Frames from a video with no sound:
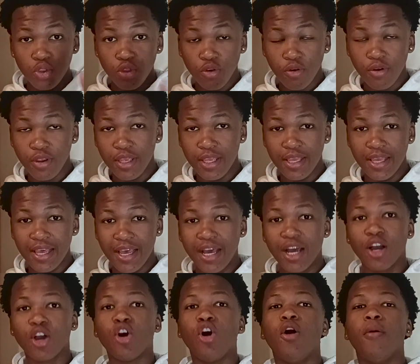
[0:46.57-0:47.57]
3
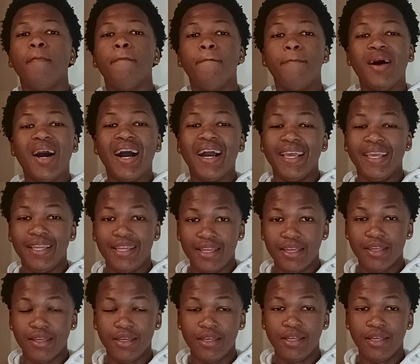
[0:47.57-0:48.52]
combined.